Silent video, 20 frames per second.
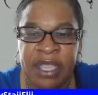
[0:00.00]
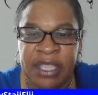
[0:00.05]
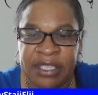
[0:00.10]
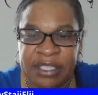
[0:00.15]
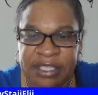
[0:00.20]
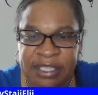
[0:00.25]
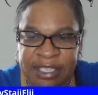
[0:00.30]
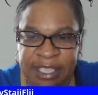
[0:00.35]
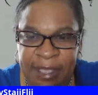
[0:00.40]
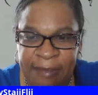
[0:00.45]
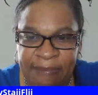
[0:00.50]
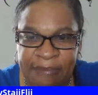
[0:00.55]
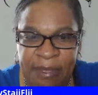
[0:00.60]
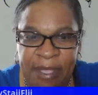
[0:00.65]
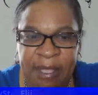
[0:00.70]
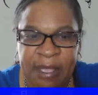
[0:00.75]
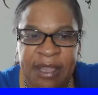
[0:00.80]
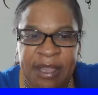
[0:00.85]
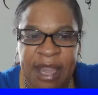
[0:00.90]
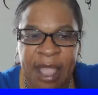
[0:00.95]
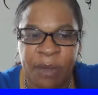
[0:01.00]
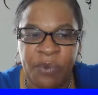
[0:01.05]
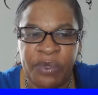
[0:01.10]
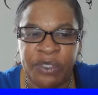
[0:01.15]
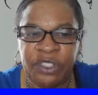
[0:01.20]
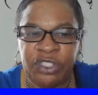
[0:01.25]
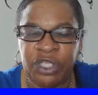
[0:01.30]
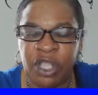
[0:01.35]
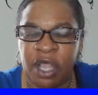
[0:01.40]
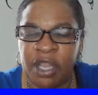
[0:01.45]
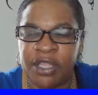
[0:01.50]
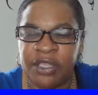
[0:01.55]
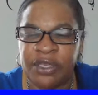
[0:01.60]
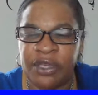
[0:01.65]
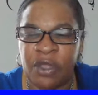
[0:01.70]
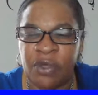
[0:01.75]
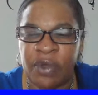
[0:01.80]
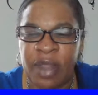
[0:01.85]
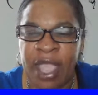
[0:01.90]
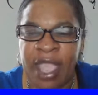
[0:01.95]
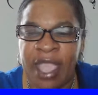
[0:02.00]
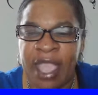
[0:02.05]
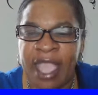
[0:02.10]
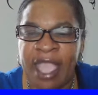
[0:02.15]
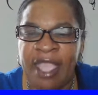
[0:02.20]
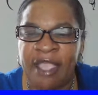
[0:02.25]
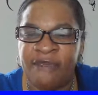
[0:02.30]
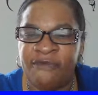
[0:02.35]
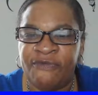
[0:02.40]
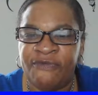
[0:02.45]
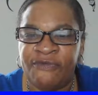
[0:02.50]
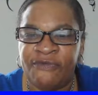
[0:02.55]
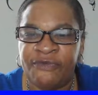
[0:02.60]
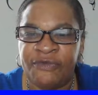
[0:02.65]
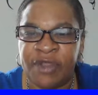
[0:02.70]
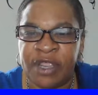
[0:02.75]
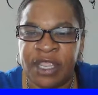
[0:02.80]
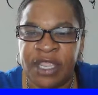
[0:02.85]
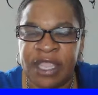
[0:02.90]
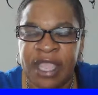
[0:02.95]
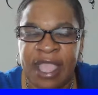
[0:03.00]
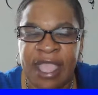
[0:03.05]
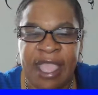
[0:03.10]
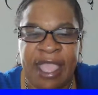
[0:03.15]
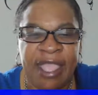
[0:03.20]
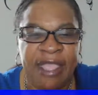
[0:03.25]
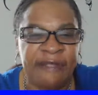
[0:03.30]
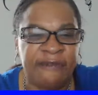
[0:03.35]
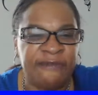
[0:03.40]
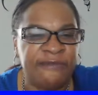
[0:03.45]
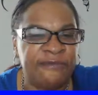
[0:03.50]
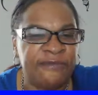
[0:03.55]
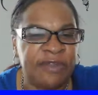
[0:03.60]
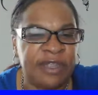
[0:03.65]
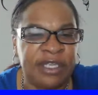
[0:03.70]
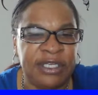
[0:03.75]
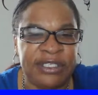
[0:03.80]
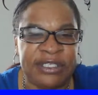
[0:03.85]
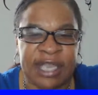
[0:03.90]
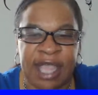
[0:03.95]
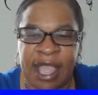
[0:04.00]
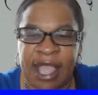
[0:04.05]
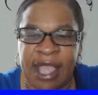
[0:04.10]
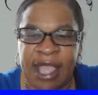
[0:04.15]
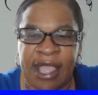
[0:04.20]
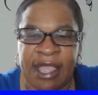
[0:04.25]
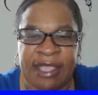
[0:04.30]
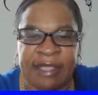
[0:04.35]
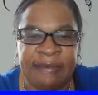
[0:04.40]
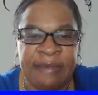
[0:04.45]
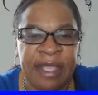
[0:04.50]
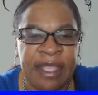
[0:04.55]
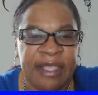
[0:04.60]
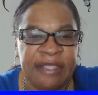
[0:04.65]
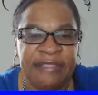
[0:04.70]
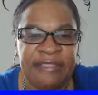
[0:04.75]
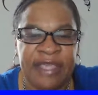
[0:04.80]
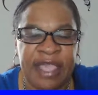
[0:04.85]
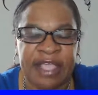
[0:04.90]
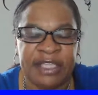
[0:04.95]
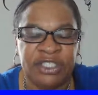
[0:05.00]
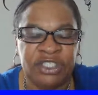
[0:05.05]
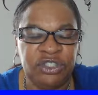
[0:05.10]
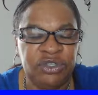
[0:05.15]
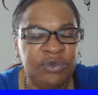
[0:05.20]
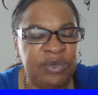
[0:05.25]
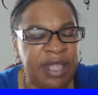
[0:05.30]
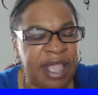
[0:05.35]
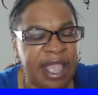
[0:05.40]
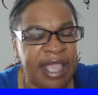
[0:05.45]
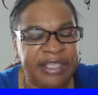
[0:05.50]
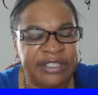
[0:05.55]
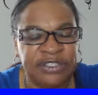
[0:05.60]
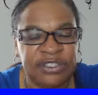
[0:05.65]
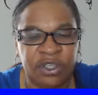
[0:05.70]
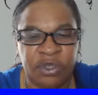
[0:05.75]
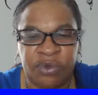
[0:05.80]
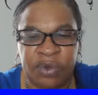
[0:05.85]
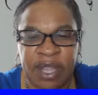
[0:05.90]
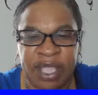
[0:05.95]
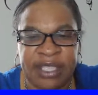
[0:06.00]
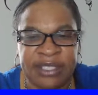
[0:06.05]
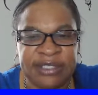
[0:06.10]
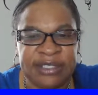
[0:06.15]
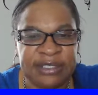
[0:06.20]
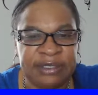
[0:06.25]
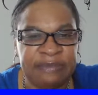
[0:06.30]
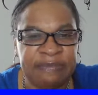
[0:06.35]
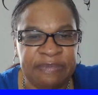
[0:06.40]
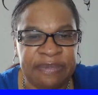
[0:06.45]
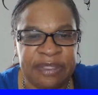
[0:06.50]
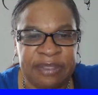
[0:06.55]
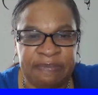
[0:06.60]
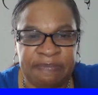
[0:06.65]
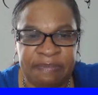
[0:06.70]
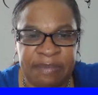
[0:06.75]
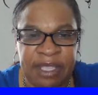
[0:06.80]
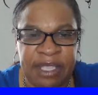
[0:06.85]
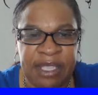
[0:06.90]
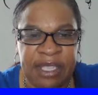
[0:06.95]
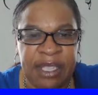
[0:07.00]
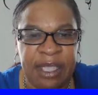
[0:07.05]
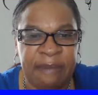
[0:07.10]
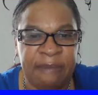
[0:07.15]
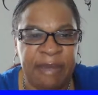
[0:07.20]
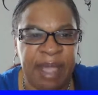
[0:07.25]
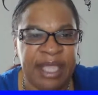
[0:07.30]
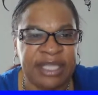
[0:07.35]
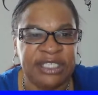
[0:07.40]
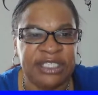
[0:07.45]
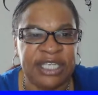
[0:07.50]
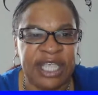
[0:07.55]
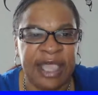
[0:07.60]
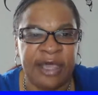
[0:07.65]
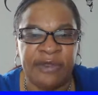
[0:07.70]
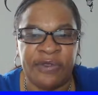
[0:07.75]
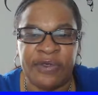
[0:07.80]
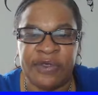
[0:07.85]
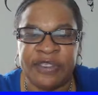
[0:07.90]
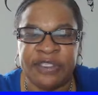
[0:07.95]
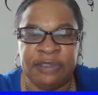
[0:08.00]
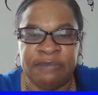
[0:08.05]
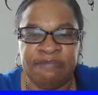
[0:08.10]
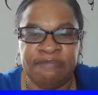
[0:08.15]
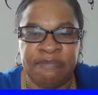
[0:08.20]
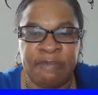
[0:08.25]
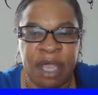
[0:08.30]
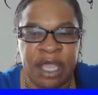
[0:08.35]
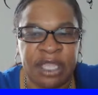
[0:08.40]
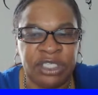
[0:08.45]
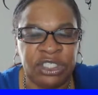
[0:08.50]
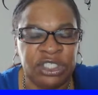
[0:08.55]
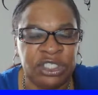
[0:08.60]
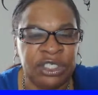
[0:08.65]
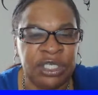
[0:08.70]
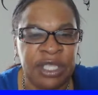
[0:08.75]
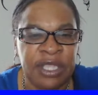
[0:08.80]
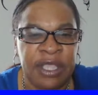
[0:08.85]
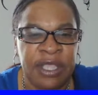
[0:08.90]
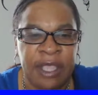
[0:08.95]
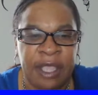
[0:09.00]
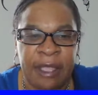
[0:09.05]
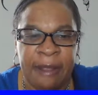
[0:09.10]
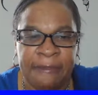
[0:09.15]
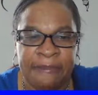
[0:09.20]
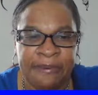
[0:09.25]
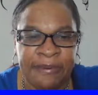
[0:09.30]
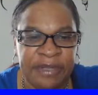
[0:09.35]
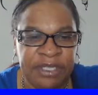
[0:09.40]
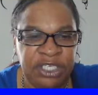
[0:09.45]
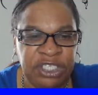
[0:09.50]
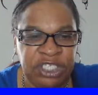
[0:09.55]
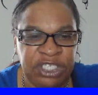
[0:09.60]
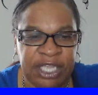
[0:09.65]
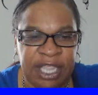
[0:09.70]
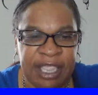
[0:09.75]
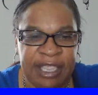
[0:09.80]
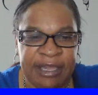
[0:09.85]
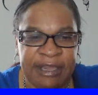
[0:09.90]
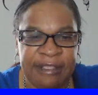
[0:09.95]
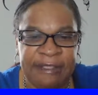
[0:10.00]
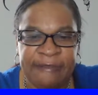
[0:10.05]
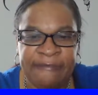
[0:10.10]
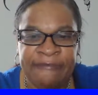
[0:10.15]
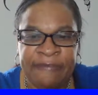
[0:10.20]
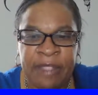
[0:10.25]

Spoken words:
Yep, and I want y'all to know that every dime that you guys donate to me and my channel is much appreciated.